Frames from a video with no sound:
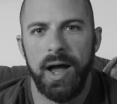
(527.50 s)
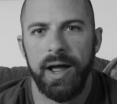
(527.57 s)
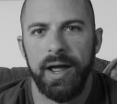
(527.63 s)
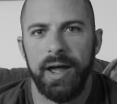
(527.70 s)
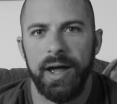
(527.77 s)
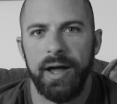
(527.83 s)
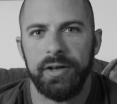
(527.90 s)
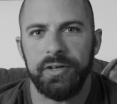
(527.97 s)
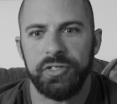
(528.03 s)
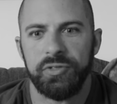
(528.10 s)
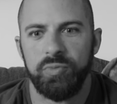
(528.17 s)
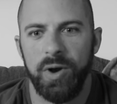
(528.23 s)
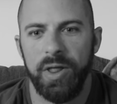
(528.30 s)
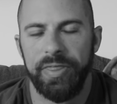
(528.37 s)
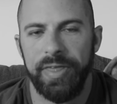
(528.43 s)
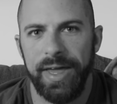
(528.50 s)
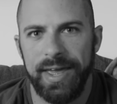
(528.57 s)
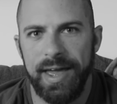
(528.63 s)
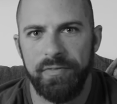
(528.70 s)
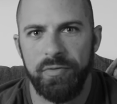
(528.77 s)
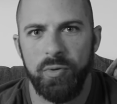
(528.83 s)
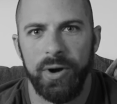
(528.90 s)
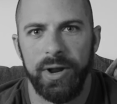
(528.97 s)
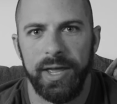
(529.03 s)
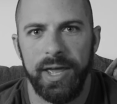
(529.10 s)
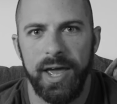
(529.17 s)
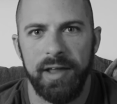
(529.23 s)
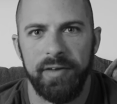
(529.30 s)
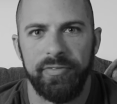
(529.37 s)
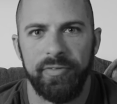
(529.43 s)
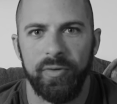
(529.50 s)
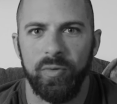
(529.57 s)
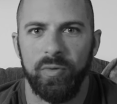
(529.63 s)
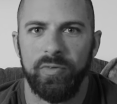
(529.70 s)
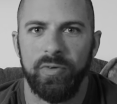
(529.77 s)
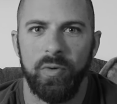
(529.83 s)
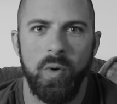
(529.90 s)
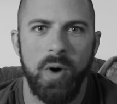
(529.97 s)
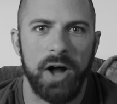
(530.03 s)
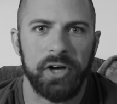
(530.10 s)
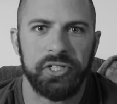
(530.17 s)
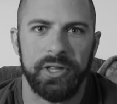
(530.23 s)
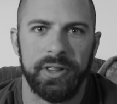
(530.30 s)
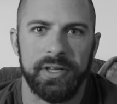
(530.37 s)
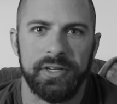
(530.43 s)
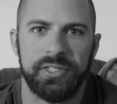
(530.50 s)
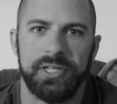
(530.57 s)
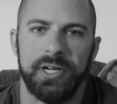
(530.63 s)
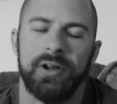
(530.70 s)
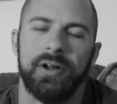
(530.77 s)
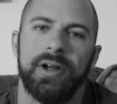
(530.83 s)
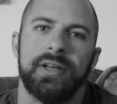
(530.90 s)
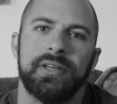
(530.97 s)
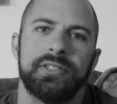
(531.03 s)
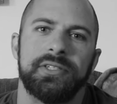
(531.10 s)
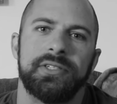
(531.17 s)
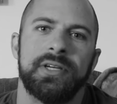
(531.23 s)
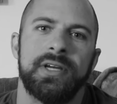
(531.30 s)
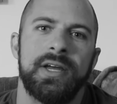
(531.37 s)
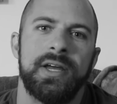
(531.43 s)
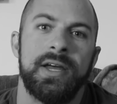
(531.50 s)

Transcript: I just want to thank everyone again for watching this series,